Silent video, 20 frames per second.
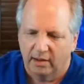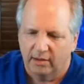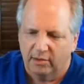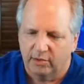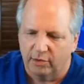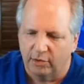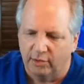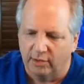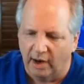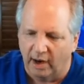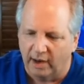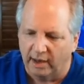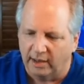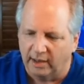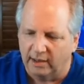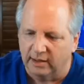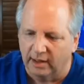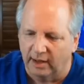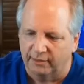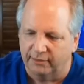290
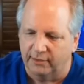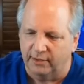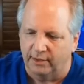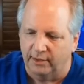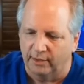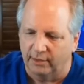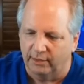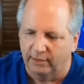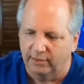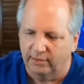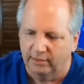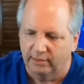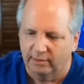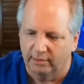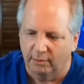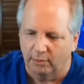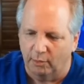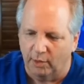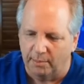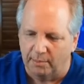left turns,
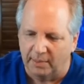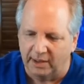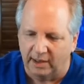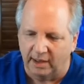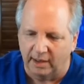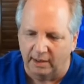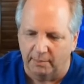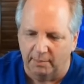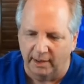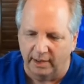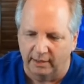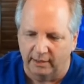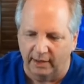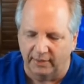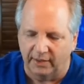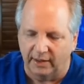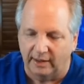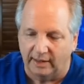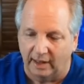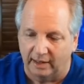1 minute inbound. I
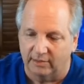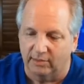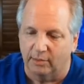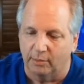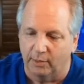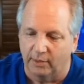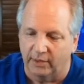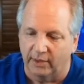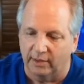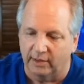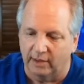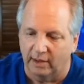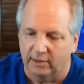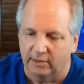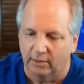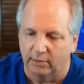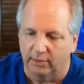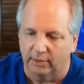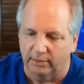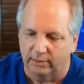think that's the one that they
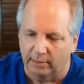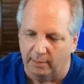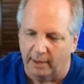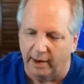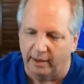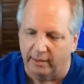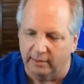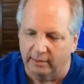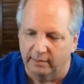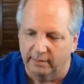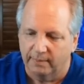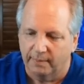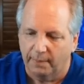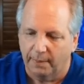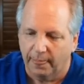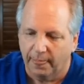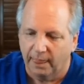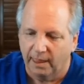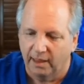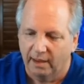told us about.
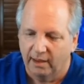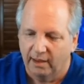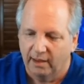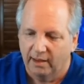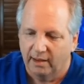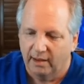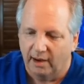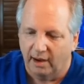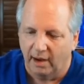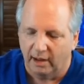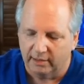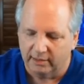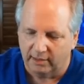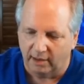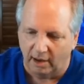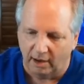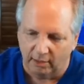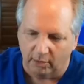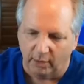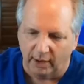
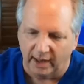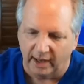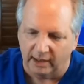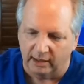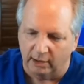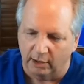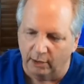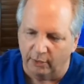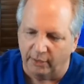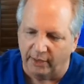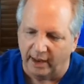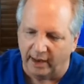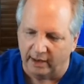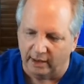I'll go ahead and load that.